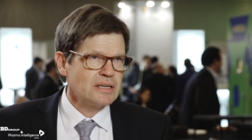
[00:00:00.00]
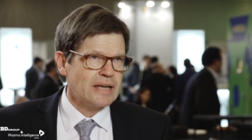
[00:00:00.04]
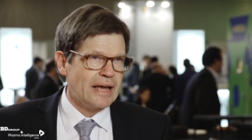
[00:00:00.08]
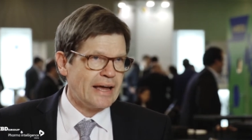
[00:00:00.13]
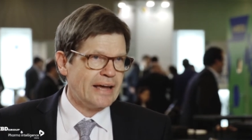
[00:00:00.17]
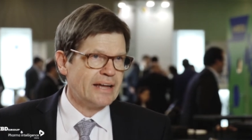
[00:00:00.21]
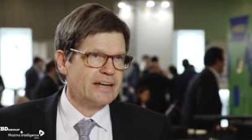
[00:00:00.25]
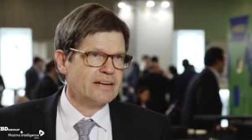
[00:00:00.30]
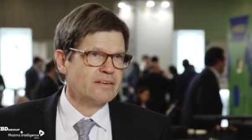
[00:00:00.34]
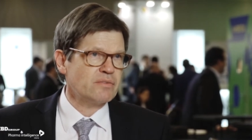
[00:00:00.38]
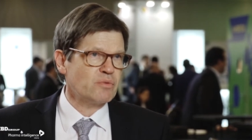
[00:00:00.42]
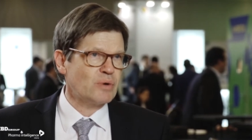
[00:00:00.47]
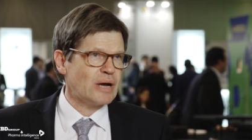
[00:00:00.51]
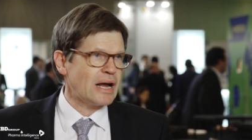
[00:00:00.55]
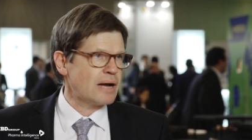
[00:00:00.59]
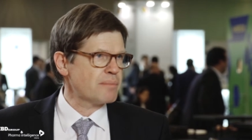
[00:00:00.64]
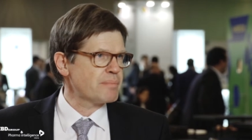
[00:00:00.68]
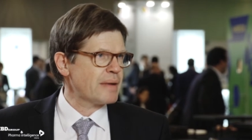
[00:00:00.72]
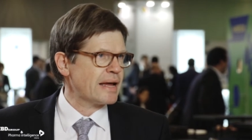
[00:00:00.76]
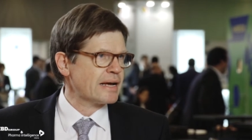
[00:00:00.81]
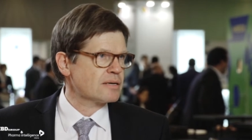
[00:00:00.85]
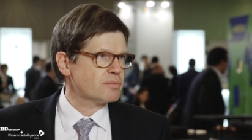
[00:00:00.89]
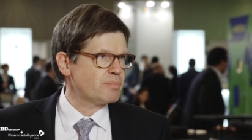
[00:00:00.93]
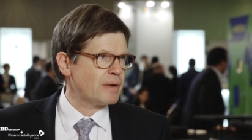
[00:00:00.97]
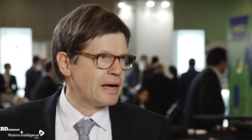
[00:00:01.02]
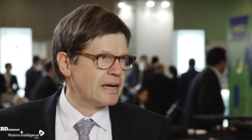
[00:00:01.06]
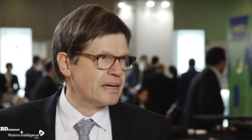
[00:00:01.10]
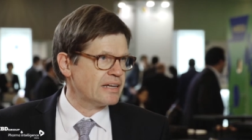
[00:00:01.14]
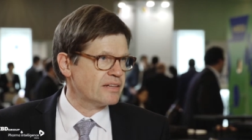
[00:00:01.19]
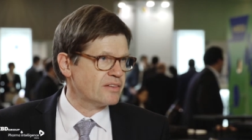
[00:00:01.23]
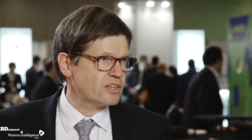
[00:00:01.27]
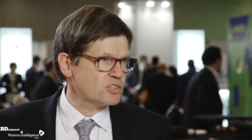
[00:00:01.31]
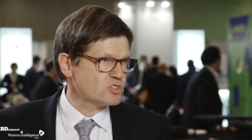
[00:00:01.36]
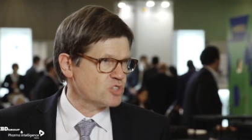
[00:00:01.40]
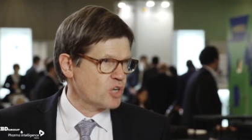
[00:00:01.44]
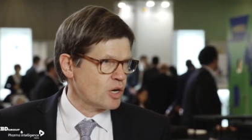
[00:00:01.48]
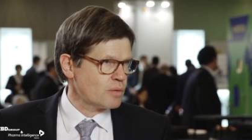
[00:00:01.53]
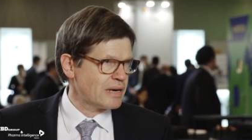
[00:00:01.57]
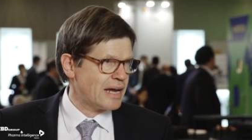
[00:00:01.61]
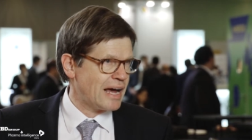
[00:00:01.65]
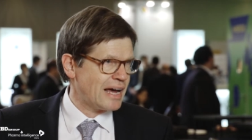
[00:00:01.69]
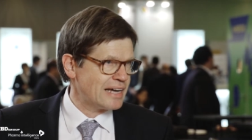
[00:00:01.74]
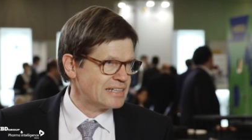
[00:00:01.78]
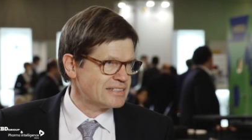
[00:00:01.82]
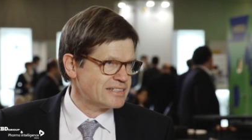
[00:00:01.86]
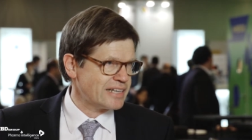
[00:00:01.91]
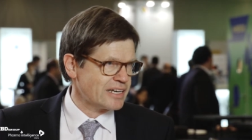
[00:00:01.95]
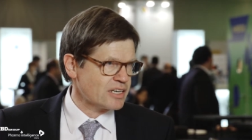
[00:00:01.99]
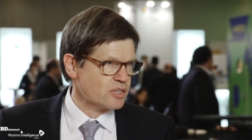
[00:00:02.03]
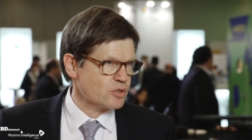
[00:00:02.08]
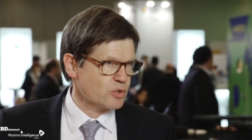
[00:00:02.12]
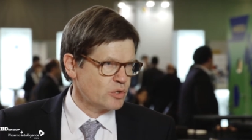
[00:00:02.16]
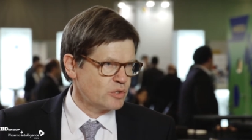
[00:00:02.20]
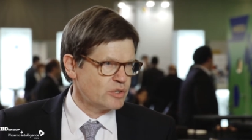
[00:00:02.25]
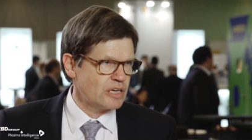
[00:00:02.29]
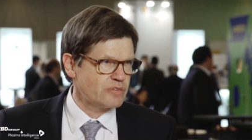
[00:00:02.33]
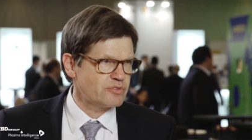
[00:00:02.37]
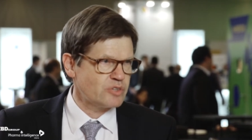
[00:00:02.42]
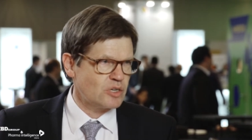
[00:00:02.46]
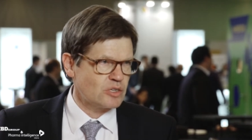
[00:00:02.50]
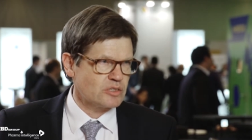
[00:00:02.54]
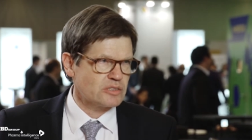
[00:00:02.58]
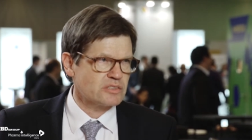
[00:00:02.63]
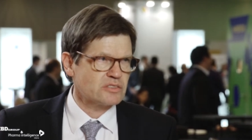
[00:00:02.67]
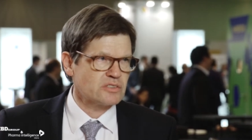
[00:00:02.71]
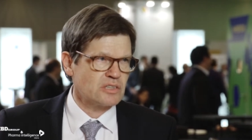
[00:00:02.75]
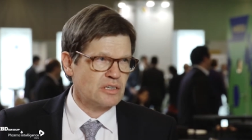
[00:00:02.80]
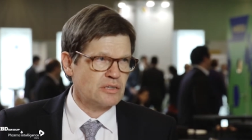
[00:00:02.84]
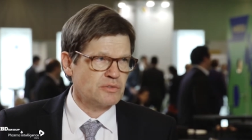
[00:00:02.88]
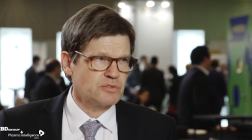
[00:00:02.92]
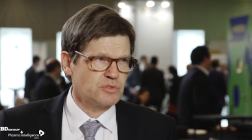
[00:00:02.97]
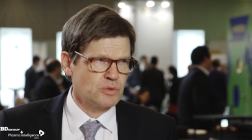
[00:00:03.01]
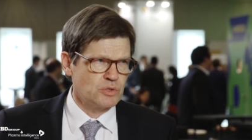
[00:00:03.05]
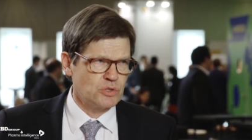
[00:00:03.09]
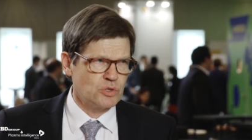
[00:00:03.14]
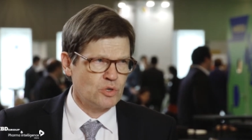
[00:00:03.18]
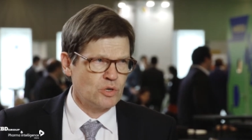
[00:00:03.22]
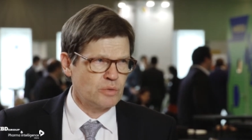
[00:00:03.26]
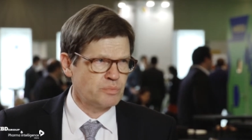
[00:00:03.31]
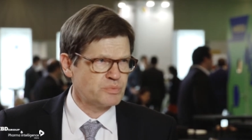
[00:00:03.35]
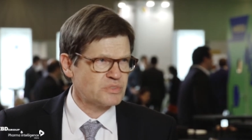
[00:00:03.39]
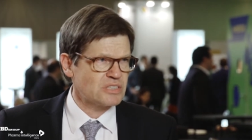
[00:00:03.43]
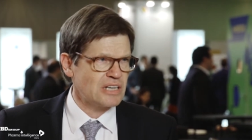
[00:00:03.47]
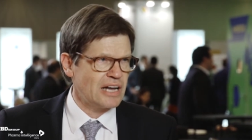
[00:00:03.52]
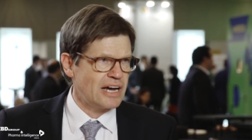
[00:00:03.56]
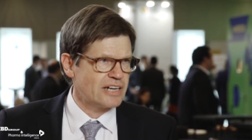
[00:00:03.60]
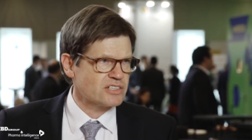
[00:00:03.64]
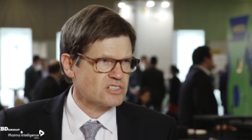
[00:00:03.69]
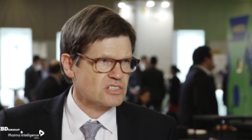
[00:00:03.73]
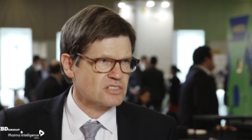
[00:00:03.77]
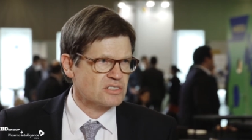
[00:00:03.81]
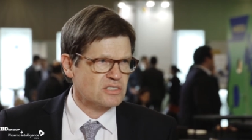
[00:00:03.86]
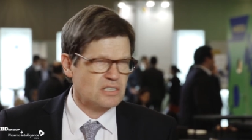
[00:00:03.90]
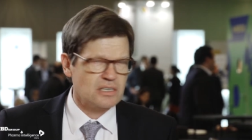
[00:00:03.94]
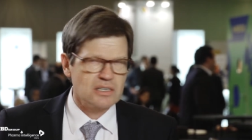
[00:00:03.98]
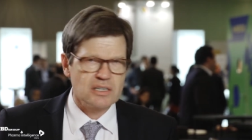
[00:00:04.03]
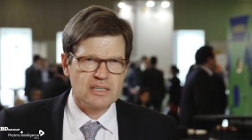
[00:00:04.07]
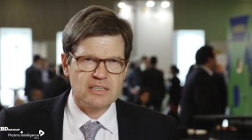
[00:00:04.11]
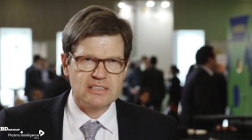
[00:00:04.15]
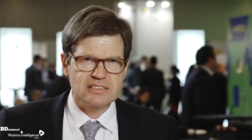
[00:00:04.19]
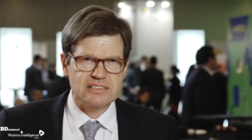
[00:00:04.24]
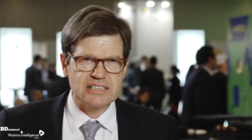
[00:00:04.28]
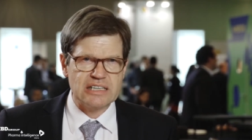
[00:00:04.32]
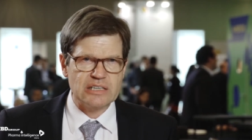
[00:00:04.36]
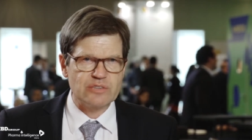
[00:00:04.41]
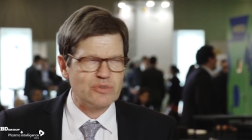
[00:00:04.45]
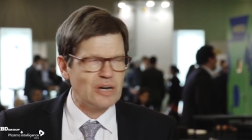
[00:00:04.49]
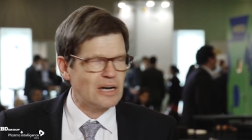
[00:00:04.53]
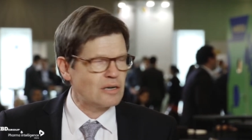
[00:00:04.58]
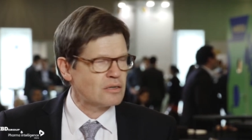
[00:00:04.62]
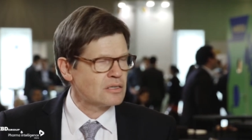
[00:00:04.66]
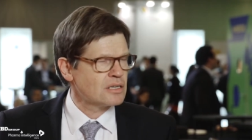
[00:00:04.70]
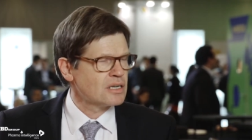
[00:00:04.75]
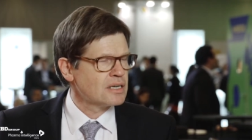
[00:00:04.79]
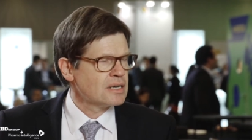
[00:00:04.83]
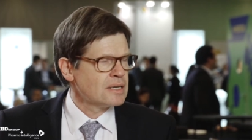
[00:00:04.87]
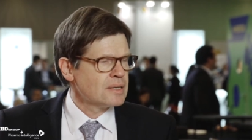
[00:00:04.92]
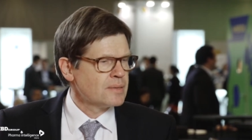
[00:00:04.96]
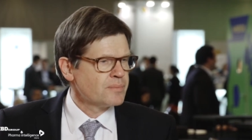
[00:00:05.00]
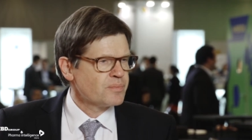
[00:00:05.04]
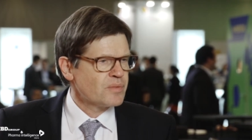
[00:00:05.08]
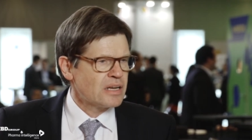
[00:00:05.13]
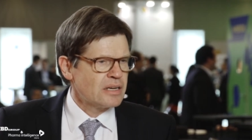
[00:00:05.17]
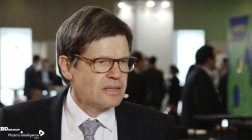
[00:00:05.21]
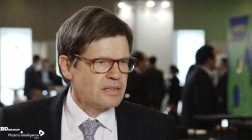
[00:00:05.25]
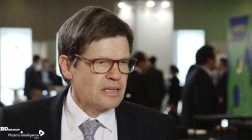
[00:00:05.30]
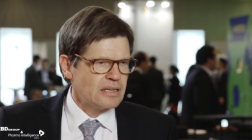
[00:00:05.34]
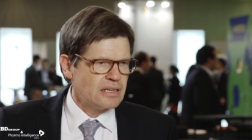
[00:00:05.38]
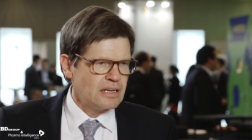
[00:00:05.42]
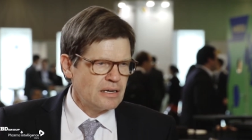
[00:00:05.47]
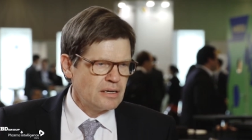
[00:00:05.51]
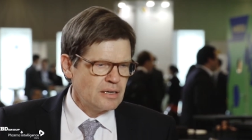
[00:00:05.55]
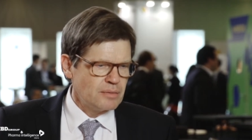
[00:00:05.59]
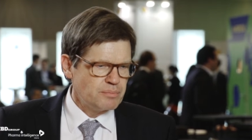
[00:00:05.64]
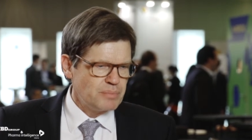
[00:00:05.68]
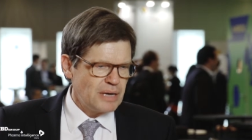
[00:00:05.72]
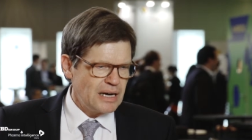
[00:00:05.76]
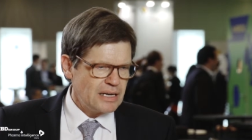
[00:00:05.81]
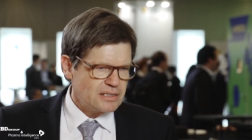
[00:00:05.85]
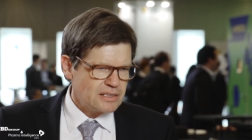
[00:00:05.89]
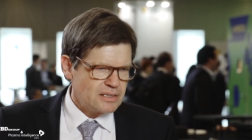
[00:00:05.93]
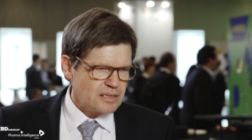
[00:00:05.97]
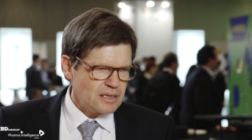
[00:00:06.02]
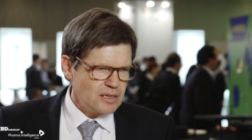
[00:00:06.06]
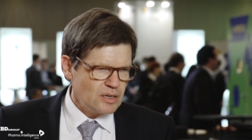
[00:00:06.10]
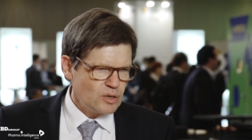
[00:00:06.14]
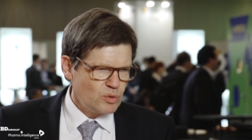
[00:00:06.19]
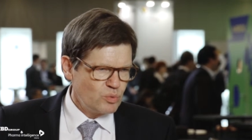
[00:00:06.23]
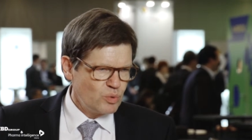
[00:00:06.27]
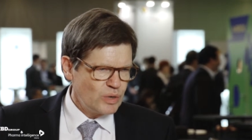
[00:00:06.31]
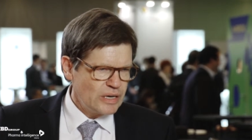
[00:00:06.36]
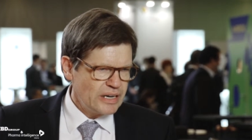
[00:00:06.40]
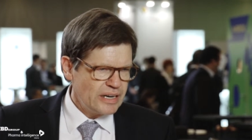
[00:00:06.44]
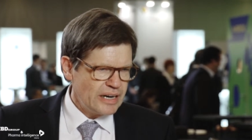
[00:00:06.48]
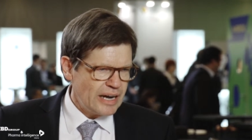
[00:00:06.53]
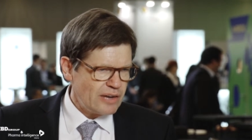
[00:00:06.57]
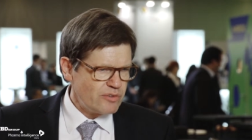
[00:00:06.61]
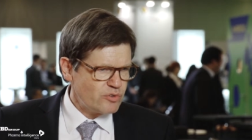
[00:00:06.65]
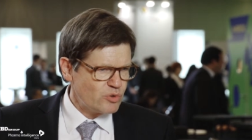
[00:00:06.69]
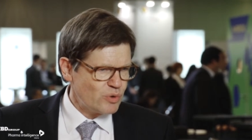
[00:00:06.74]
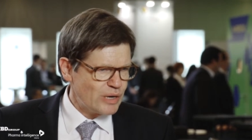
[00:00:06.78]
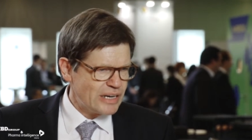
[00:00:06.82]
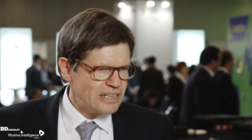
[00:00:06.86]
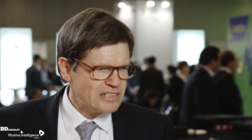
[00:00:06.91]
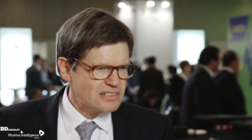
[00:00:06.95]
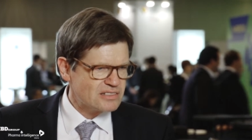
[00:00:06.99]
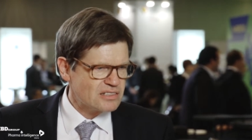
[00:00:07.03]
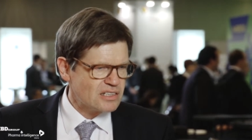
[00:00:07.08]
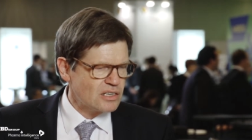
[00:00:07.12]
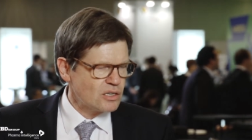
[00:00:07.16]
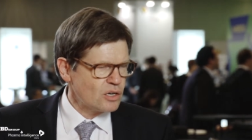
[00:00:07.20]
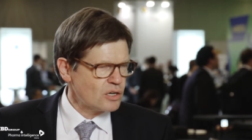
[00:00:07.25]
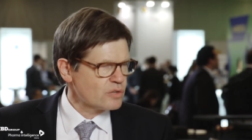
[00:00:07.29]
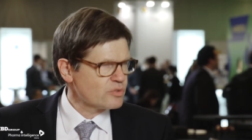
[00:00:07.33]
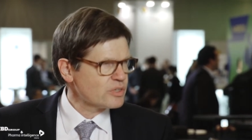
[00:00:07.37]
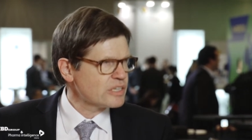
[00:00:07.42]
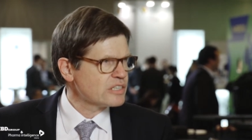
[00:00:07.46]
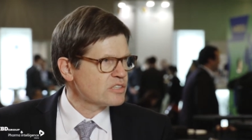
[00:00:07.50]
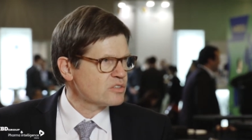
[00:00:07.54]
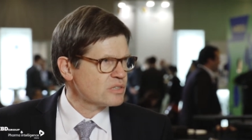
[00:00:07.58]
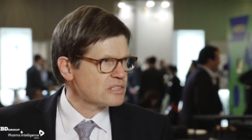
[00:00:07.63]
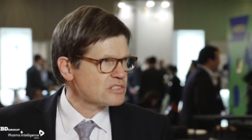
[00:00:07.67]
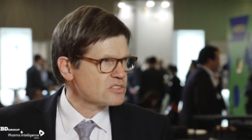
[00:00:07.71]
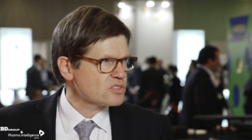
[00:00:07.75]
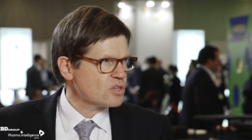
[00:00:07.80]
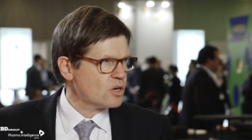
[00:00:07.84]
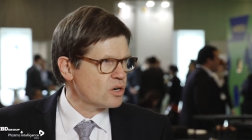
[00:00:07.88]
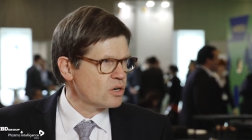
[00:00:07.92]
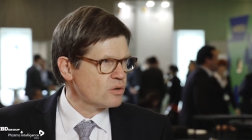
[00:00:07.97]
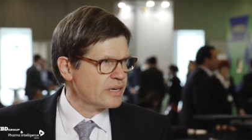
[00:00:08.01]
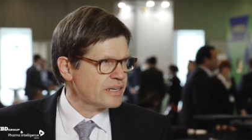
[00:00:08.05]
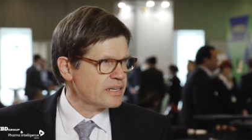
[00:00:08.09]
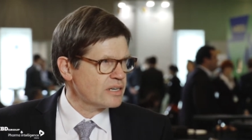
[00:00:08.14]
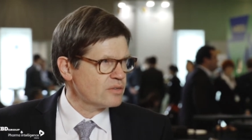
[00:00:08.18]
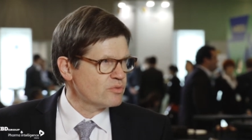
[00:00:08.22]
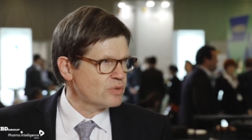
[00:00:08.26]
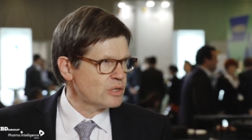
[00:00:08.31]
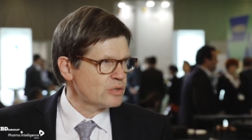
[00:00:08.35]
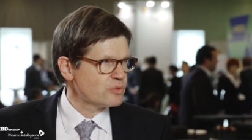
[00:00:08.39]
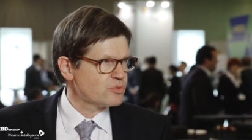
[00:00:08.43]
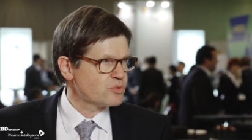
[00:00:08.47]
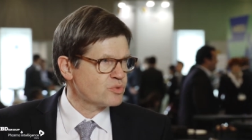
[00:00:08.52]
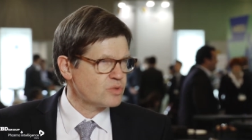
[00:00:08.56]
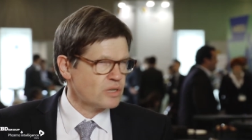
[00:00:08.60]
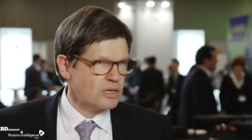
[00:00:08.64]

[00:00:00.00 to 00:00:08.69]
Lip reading: and we are backed by the German high-tech Gründerfonds, Europe's largest seed fund. But we have raised a lot of interest already with